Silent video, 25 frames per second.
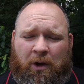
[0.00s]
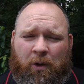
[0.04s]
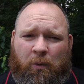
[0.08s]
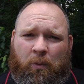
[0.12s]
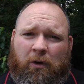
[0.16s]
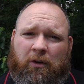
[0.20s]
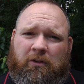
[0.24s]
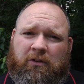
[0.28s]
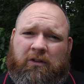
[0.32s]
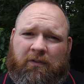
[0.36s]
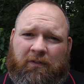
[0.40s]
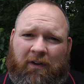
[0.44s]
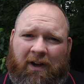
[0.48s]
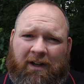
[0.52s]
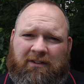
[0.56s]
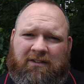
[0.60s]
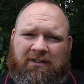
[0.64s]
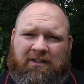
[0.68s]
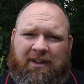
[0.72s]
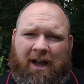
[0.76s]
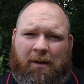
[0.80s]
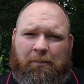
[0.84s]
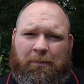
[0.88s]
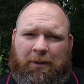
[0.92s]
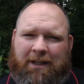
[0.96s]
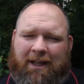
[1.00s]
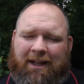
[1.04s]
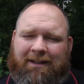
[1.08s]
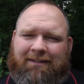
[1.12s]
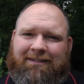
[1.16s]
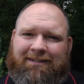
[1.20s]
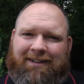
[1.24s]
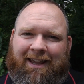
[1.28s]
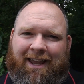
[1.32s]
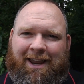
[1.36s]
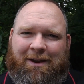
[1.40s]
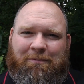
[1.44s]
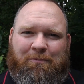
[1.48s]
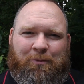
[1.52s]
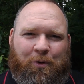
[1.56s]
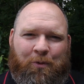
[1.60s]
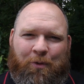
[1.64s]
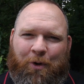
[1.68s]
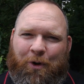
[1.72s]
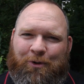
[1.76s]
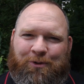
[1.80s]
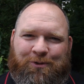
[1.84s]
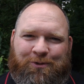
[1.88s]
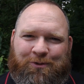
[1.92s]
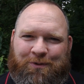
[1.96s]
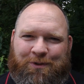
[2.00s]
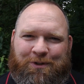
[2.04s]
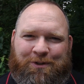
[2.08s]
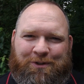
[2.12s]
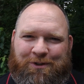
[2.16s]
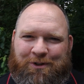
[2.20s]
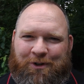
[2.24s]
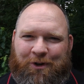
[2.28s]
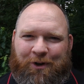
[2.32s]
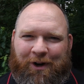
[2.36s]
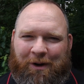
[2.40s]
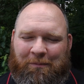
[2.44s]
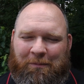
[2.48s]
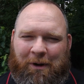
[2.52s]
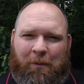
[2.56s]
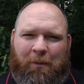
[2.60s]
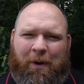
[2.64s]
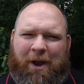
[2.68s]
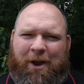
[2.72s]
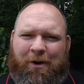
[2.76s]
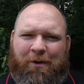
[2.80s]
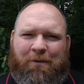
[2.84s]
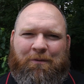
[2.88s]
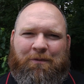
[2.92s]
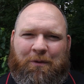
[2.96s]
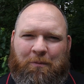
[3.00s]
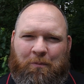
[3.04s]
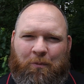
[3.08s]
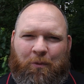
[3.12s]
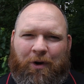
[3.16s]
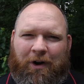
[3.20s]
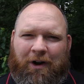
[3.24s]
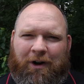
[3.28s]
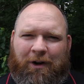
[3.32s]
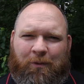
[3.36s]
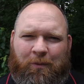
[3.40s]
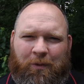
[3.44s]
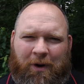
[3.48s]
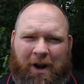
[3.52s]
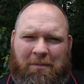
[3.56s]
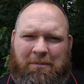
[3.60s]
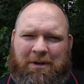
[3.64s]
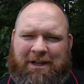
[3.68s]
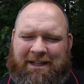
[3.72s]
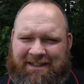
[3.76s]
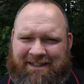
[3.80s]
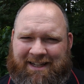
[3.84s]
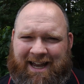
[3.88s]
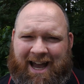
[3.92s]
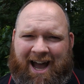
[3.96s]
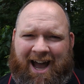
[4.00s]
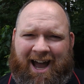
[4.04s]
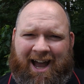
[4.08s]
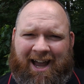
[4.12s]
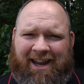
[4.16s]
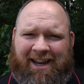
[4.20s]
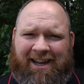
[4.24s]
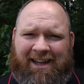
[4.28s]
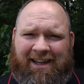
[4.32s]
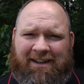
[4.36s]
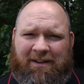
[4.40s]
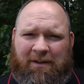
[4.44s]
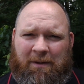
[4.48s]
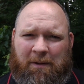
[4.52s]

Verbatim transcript: Whereas if I stop at that same grocery store on my way home from work when I'm in a tie,